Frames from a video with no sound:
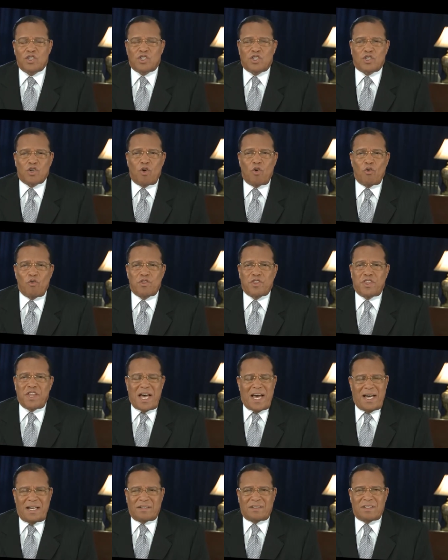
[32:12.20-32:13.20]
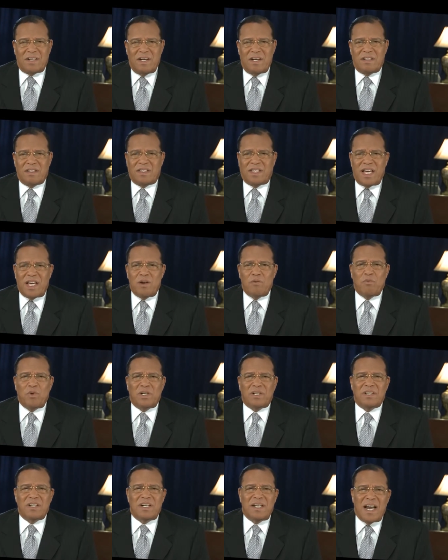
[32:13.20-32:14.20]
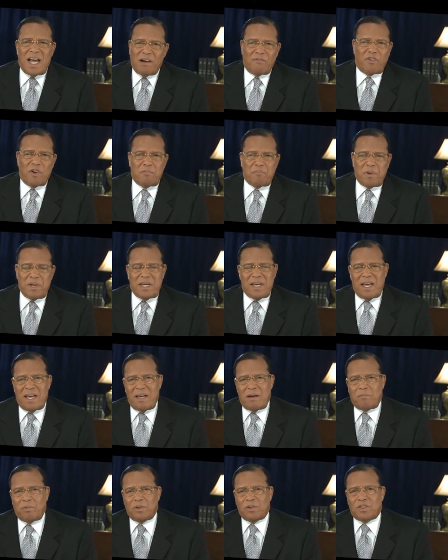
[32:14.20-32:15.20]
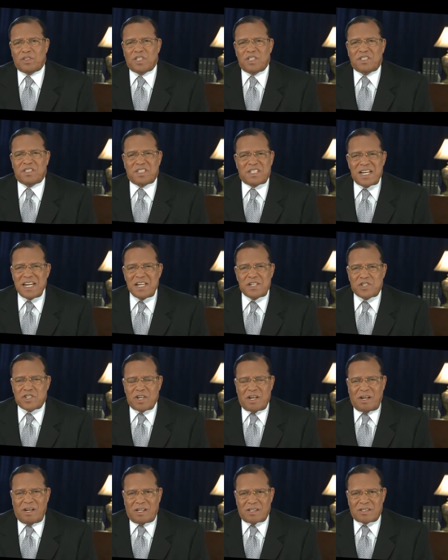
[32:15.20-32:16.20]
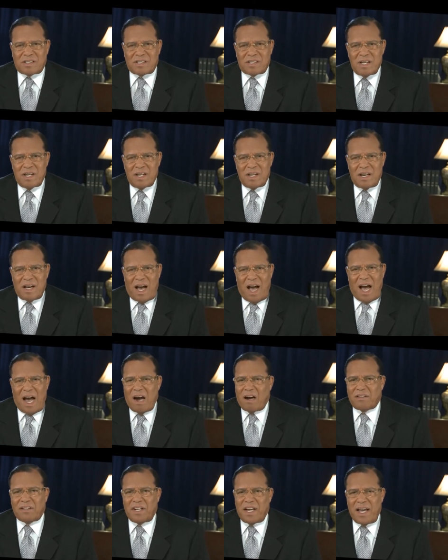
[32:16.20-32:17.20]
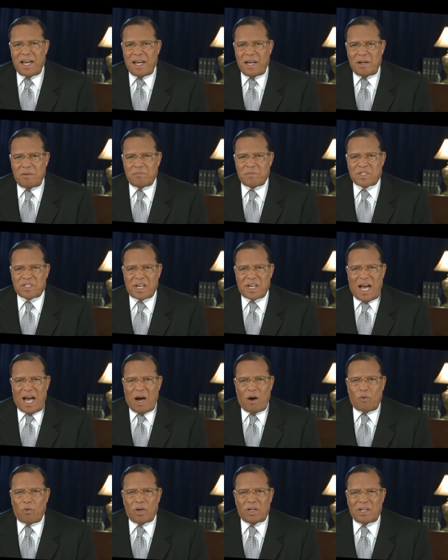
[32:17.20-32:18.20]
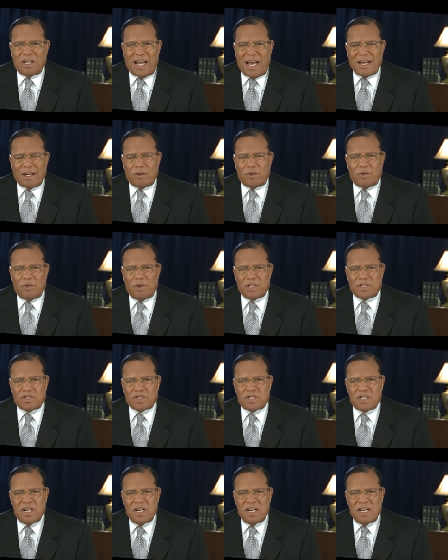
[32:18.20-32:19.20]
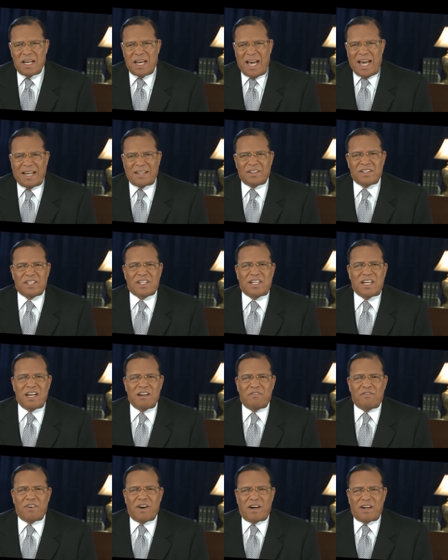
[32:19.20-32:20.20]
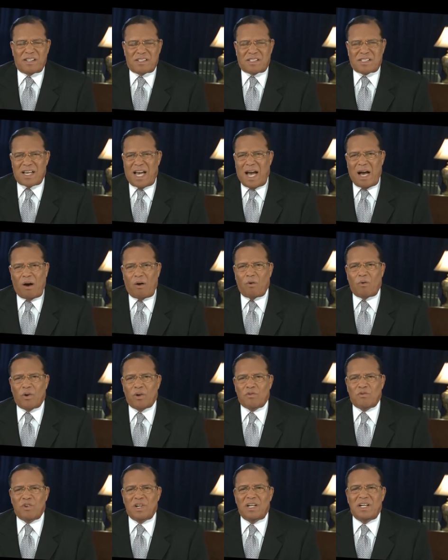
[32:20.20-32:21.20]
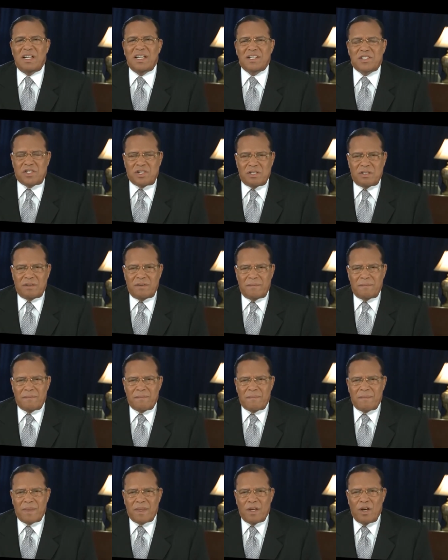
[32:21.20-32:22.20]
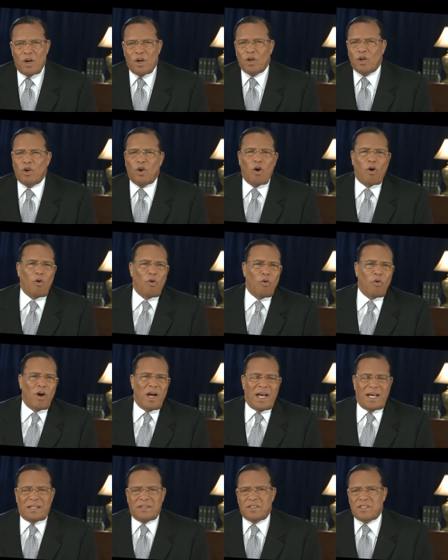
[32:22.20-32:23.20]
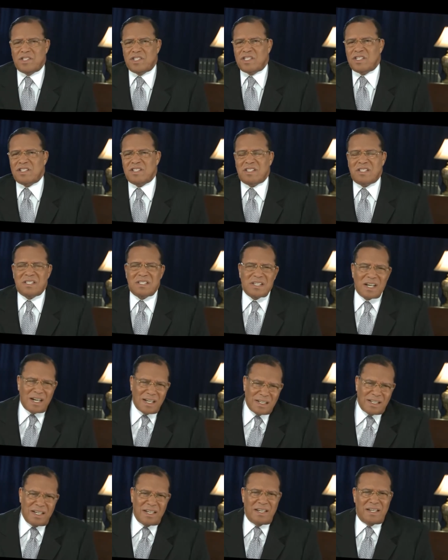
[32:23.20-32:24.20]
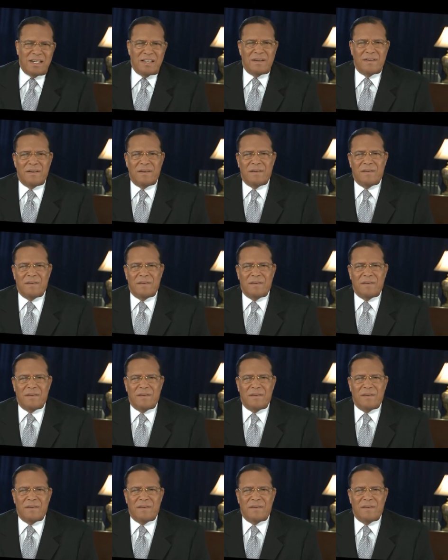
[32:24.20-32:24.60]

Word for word: so that they would never be able to teach us our names, our language, and give us our religion. Go and study